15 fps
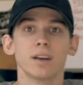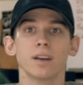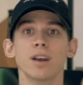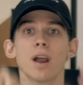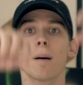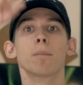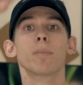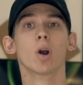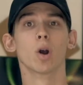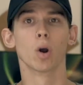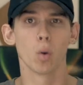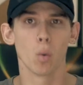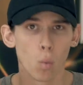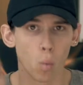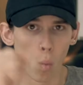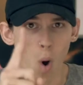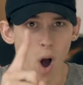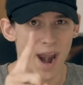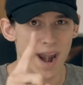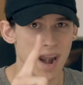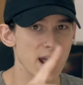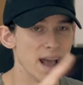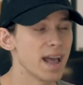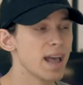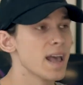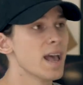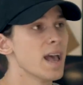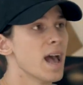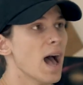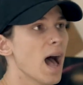number one.
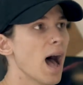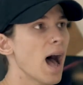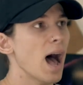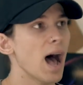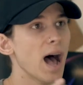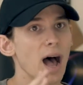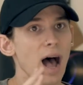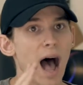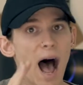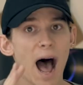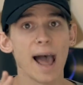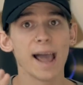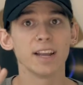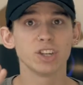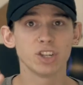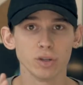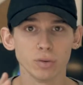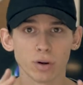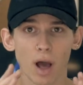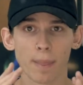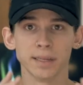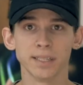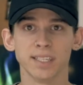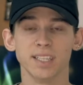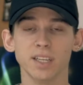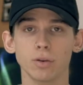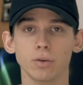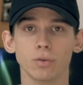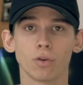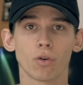I shoot on the
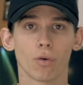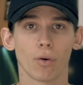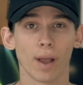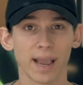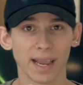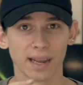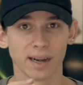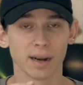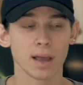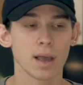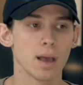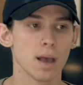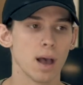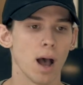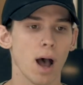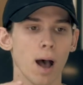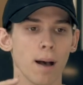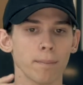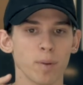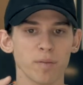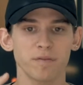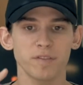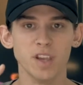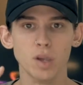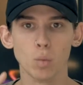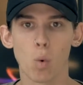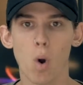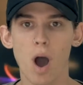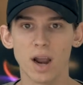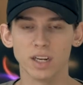Zhiyun Crane
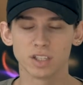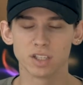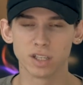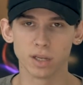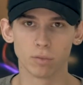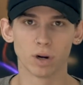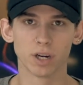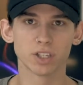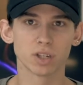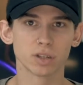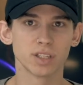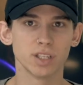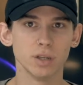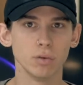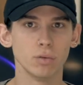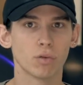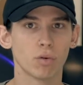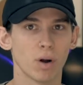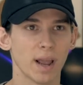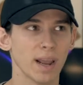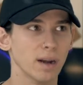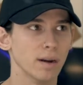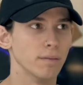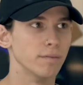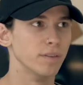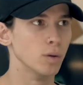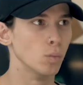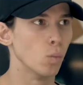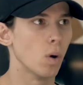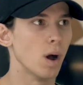V1, so the original Zhiyun Crane
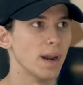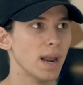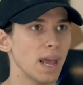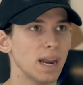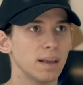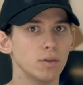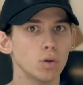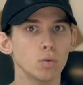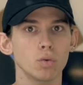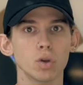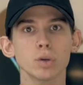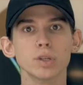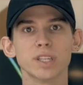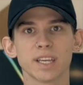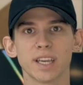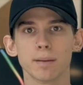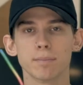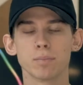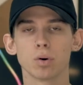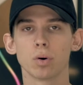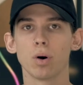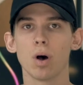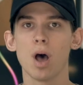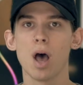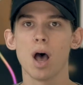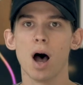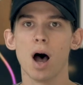V1. And if you use a gimbal,